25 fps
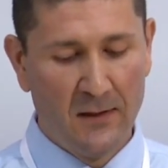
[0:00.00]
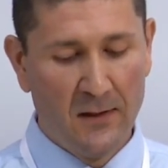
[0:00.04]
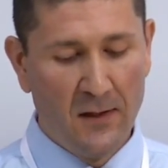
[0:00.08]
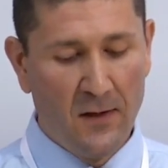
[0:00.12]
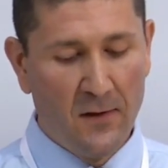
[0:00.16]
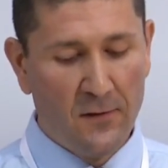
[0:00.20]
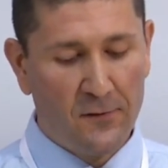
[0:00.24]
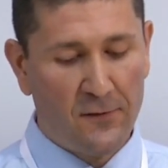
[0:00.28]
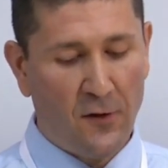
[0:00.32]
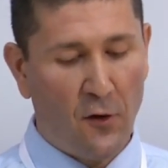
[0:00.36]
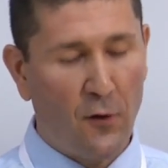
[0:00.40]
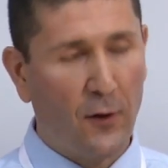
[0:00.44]

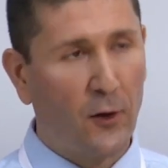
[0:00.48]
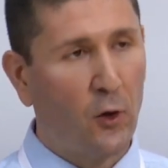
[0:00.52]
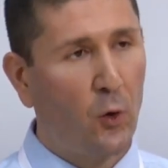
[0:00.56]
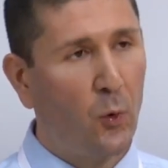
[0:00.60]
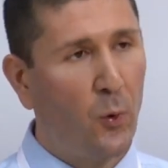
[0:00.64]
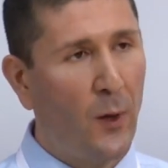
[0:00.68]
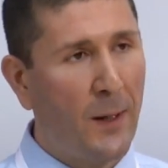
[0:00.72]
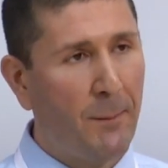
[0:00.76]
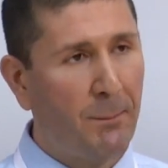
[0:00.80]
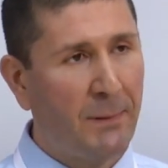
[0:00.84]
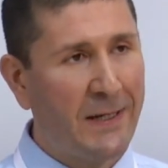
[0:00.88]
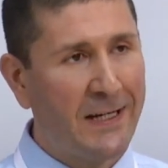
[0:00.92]
So
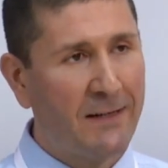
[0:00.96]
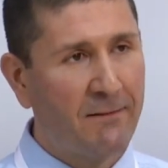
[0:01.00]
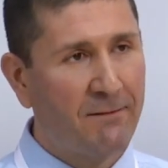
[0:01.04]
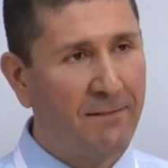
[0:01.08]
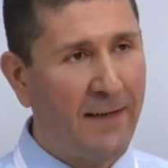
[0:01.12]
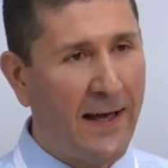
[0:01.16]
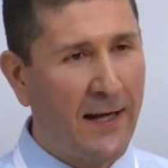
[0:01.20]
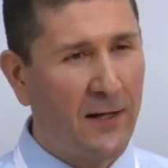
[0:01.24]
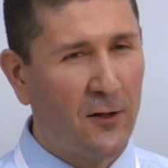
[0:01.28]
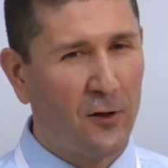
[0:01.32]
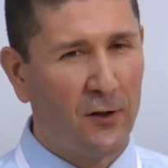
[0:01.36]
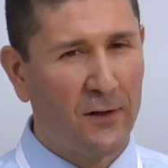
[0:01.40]
equipping
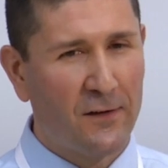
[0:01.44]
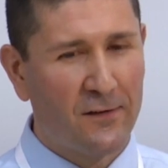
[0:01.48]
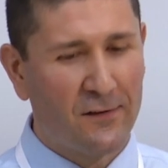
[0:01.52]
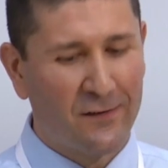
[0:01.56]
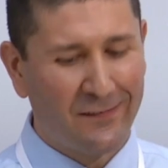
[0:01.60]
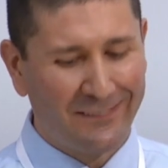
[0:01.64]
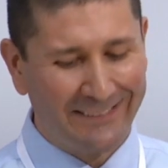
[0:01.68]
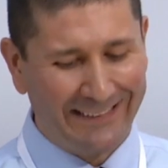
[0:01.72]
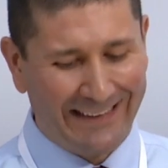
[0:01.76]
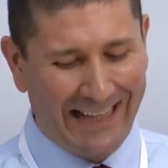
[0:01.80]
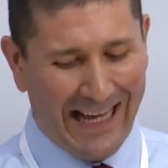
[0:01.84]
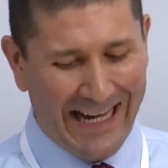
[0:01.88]
veterans
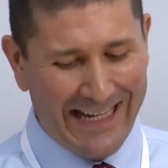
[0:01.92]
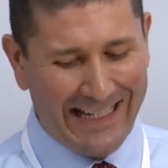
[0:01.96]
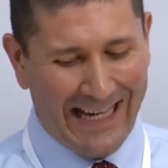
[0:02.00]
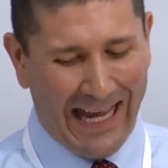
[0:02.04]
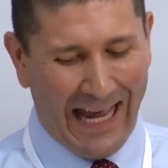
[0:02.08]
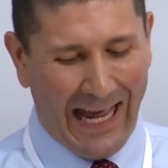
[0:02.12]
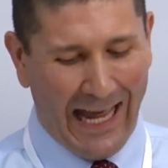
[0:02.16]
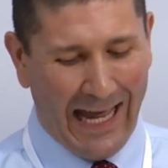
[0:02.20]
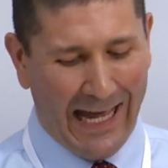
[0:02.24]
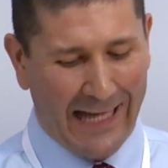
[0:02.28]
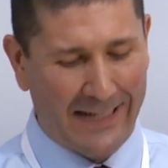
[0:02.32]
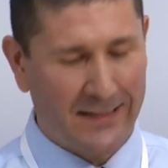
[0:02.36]
like
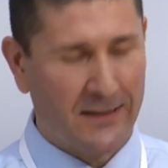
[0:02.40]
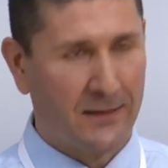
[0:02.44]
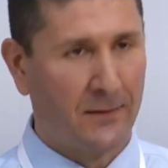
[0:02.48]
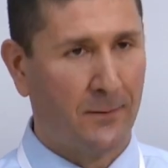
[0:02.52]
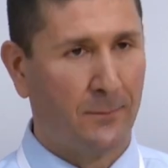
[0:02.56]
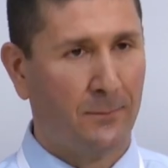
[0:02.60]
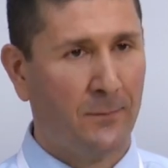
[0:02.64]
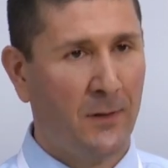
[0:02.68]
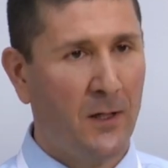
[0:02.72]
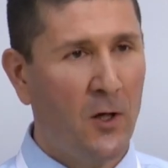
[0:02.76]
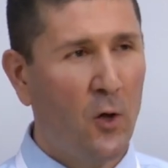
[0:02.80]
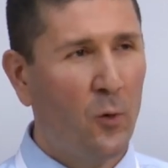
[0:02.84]
Adam
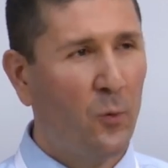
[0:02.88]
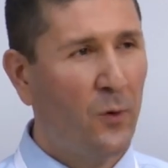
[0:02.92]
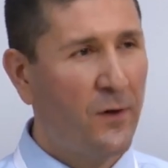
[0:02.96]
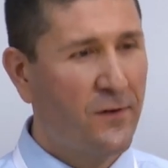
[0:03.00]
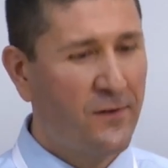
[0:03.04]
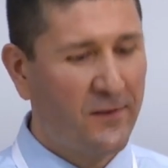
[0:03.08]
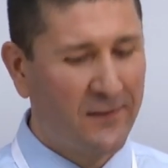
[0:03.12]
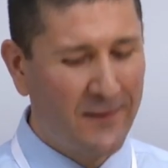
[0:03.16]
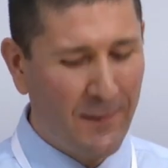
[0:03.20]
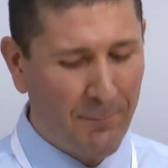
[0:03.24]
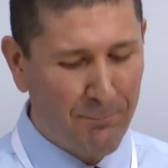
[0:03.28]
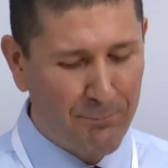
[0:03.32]
with
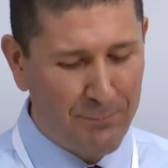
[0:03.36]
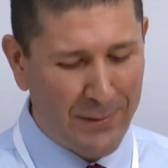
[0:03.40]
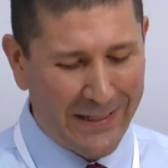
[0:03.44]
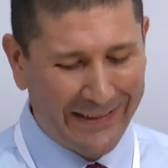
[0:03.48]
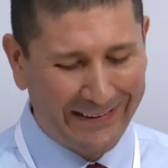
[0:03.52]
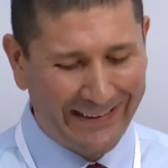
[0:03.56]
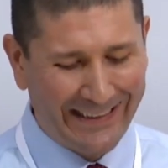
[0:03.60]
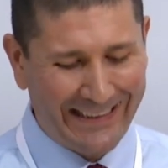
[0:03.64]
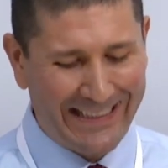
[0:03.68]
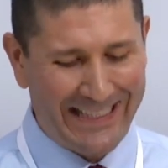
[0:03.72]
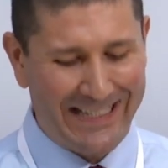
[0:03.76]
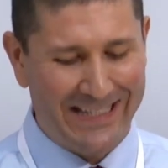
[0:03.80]

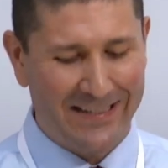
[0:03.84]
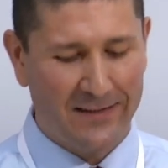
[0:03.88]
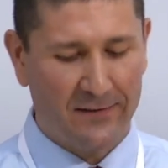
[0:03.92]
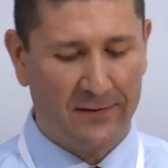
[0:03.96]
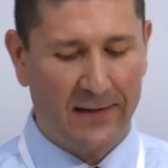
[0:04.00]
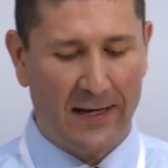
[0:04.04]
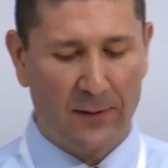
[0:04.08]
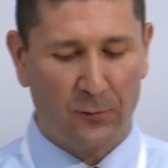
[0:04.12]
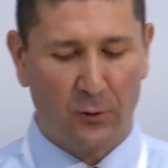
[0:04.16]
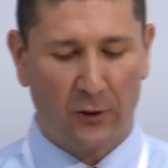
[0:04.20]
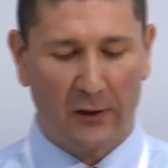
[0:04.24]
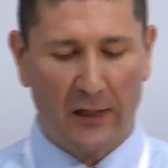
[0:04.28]
stability as they
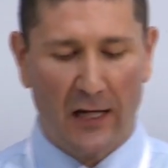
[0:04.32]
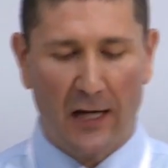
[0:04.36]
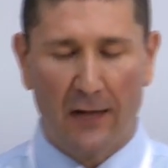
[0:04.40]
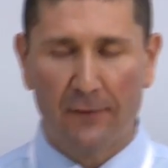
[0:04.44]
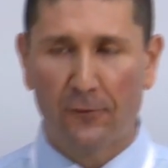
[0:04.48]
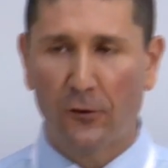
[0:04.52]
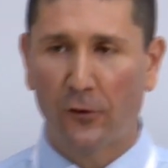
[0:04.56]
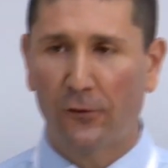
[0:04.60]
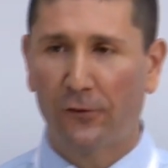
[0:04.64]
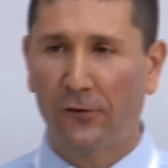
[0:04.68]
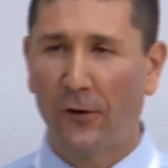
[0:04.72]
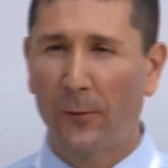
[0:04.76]

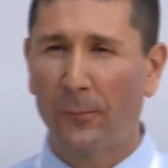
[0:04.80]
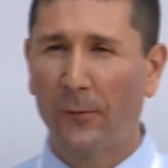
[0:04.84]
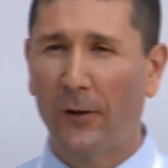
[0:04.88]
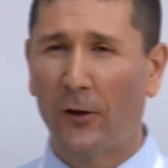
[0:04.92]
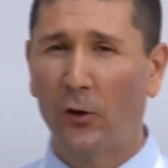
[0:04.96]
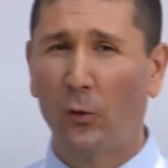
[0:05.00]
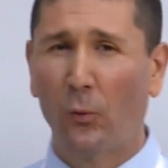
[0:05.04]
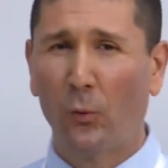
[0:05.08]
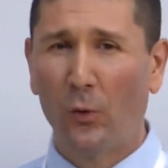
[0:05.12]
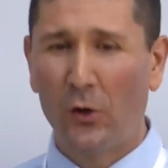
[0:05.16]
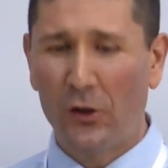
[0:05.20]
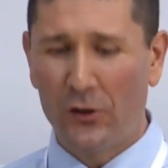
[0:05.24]
recover from their
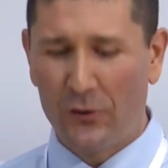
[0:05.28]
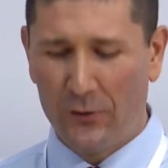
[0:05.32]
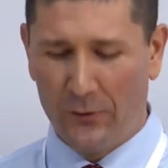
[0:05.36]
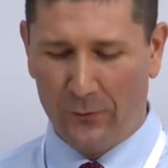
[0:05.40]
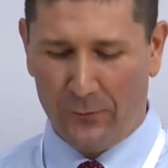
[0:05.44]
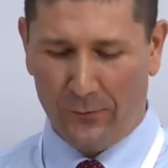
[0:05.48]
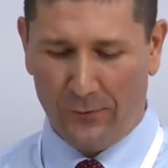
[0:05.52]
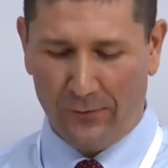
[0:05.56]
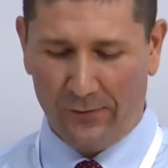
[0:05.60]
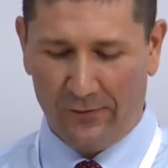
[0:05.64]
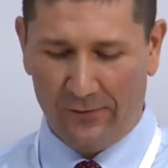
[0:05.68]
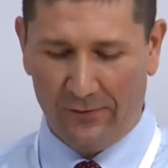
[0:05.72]

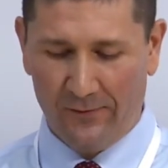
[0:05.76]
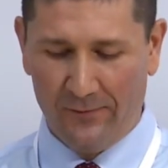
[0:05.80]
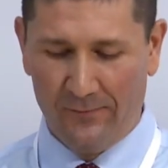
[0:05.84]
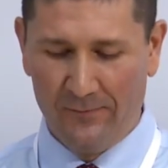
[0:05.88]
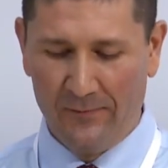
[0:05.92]
wounds